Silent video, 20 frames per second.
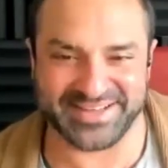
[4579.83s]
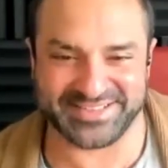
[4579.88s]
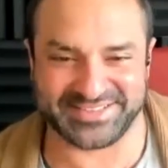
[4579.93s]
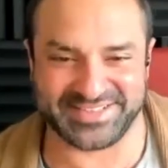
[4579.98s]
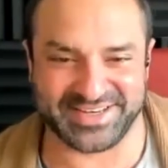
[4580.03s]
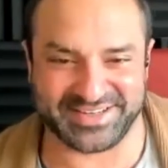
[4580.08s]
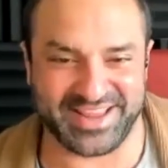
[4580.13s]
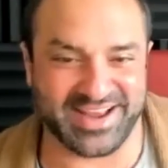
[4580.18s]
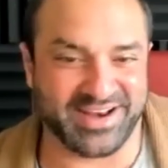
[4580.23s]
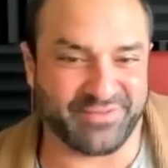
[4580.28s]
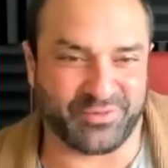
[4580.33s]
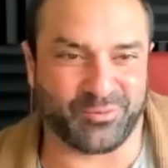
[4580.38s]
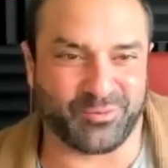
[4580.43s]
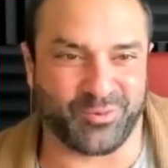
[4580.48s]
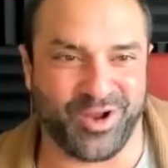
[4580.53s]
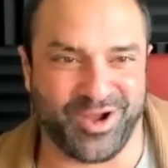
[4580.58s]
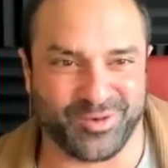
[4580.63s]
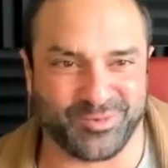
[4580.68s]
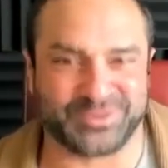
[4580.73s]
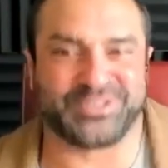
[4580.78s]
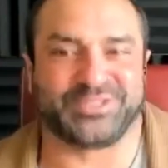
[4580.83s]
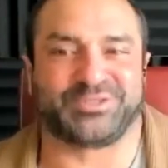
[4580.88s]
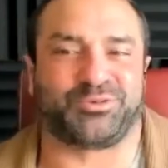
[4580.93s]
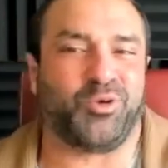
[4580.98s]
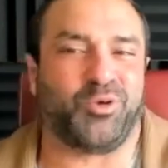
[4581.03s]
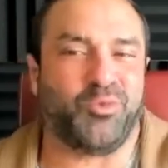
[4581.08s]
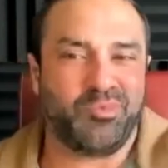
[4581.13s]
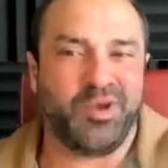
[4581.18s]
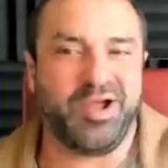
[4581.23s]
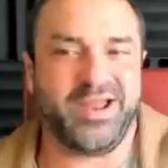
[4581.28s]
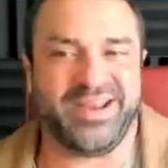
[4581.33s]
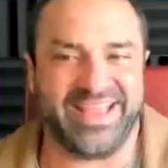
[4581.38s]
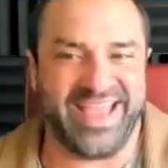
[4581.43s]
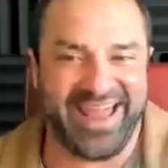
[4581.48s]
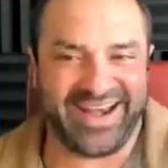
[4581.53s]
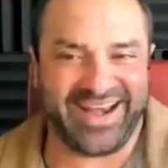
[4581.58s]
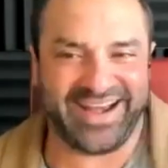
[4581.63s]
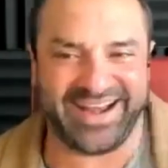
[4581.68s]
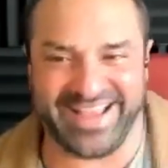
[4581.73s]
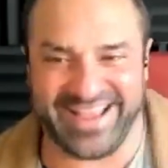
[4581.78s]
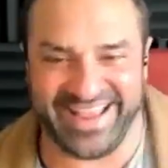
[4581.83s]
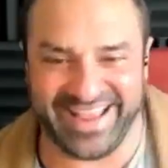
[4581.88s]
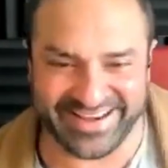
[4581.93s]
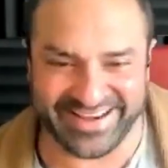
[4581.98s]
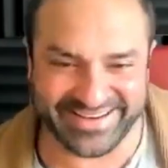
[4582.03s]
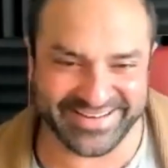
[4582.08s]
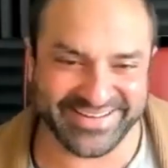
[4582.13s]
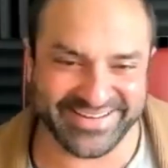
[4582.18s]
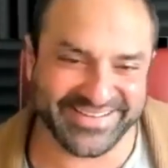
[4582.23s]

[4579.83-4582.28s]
And if we're wrong, we'll just throw money at it again.